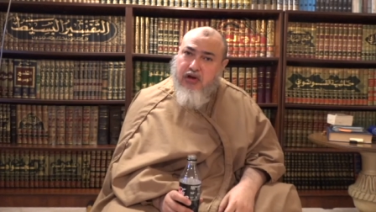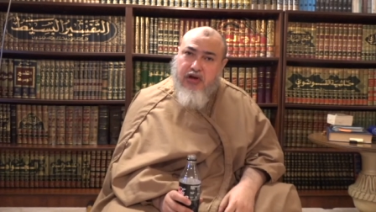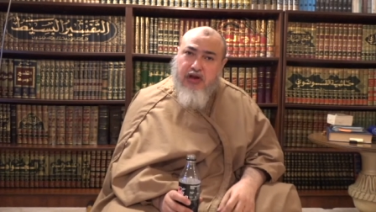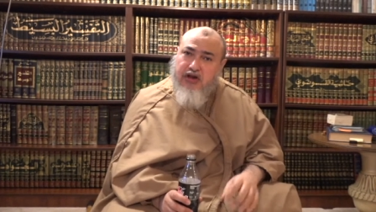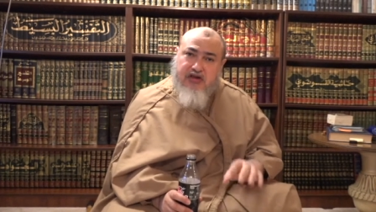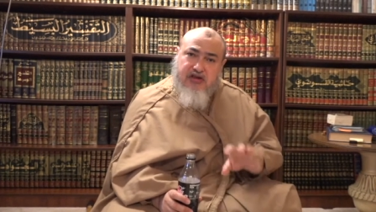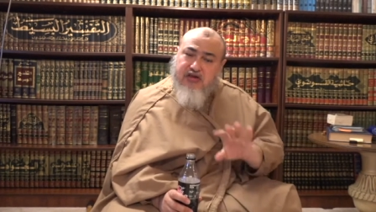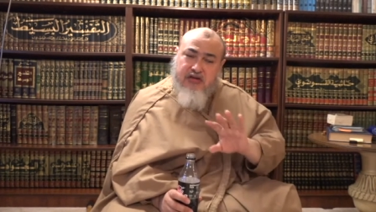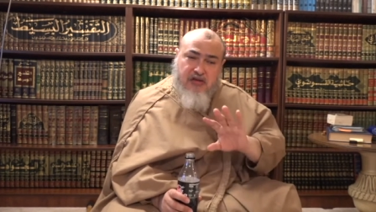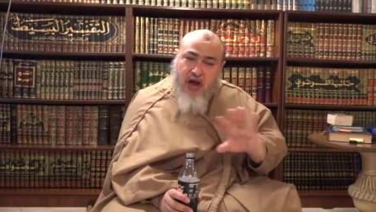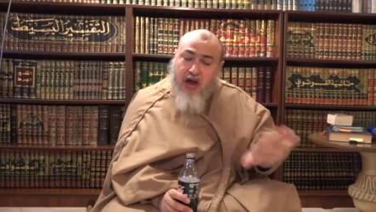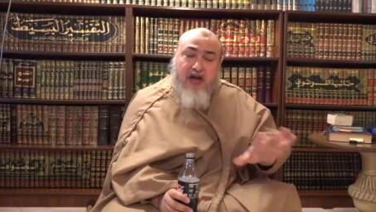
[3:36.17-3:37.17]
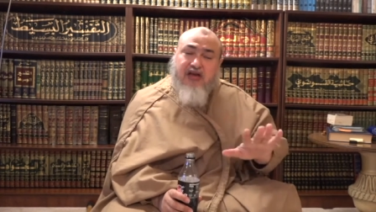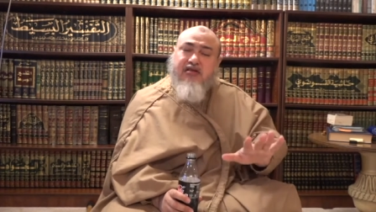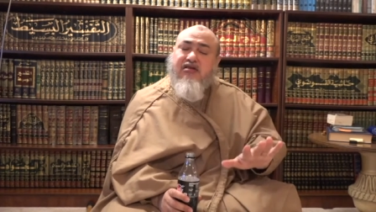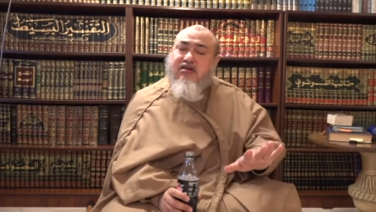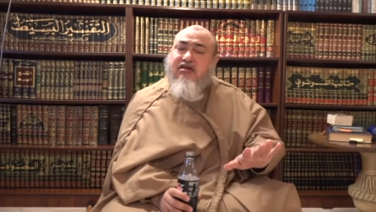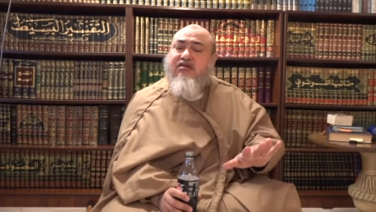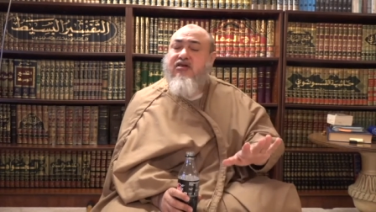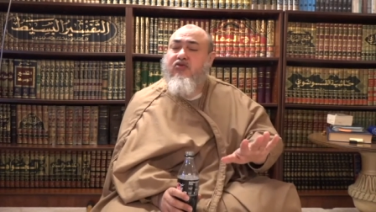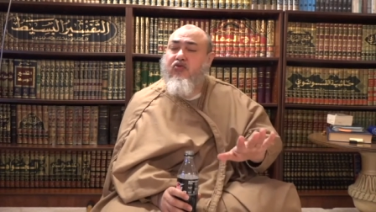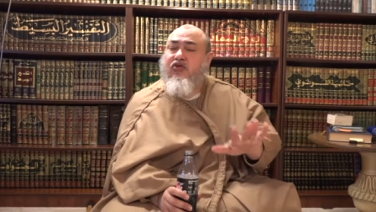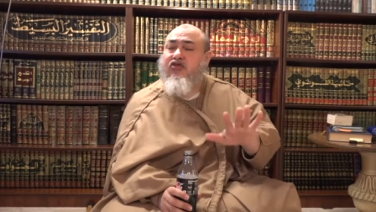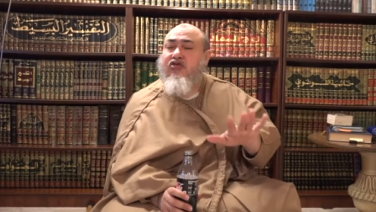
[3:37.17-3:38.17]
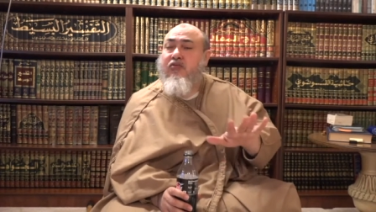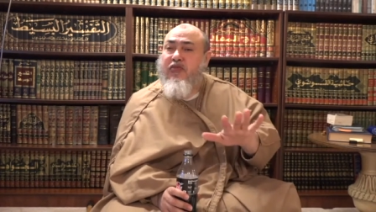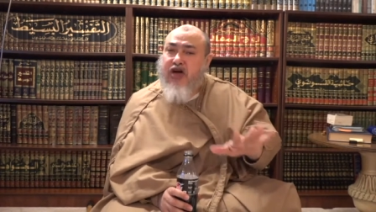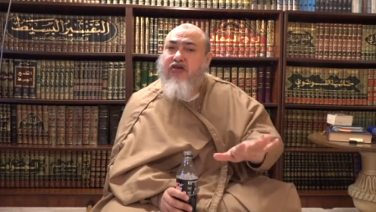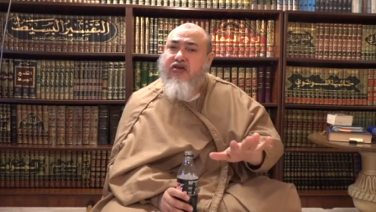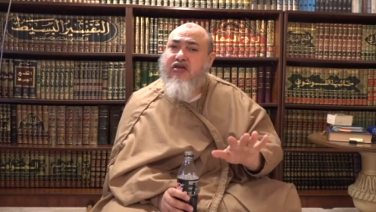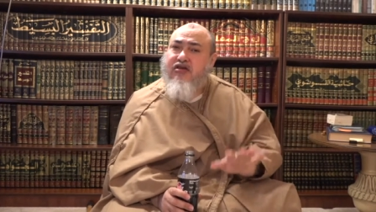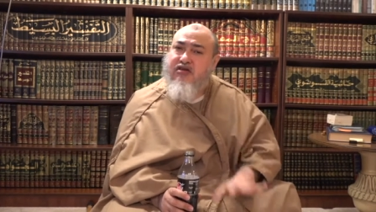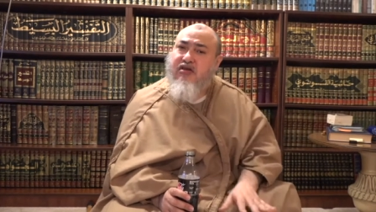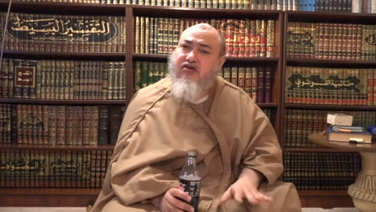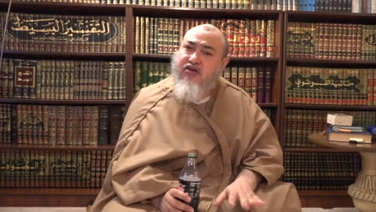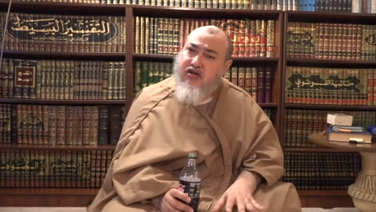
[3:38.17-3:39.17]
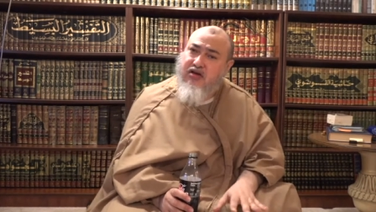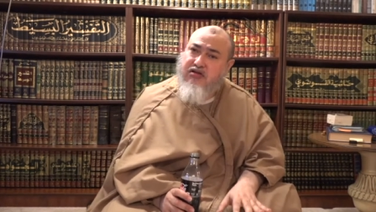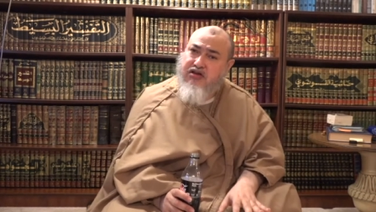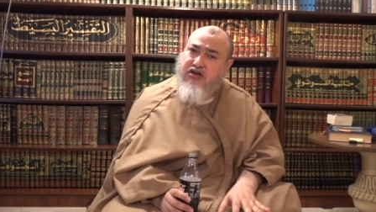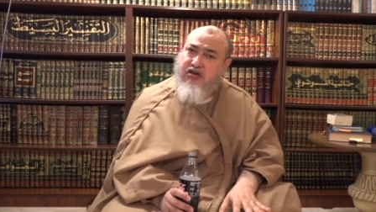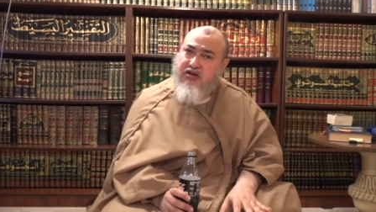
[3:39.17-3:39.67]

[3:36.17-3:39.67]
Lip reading: is not consistent with the monotheistic theology.